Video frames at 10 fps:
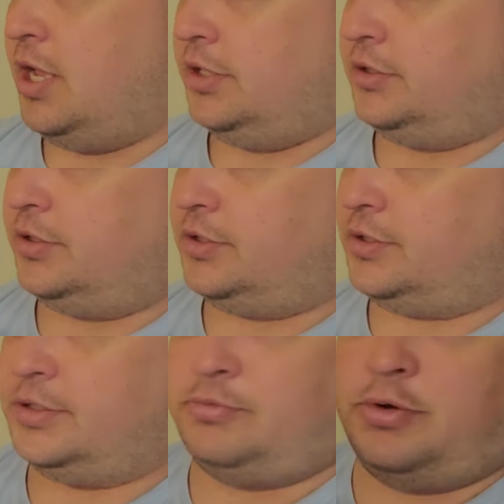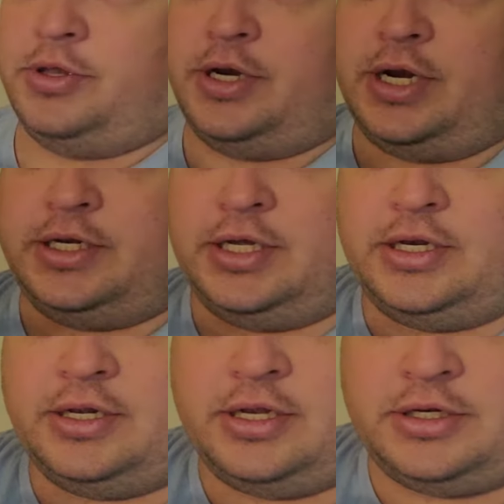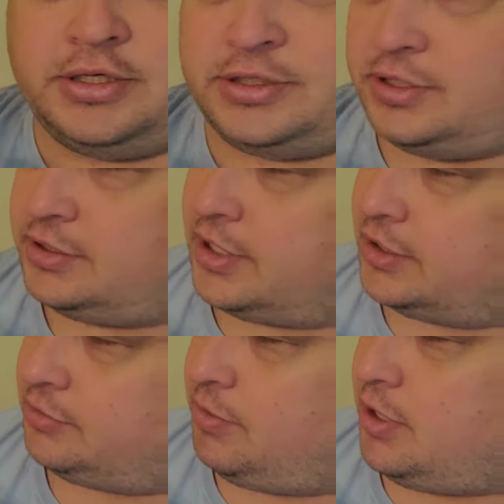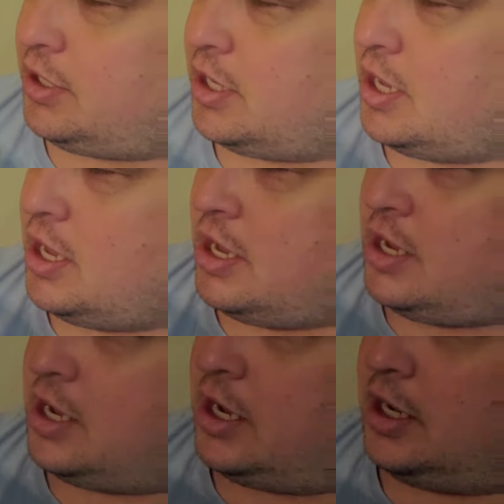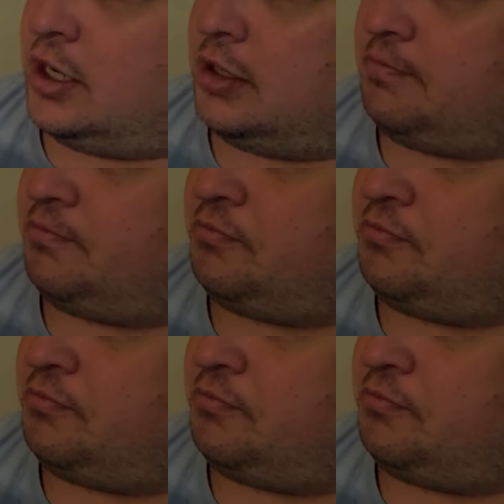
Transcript: So this is one that I did just this last week, and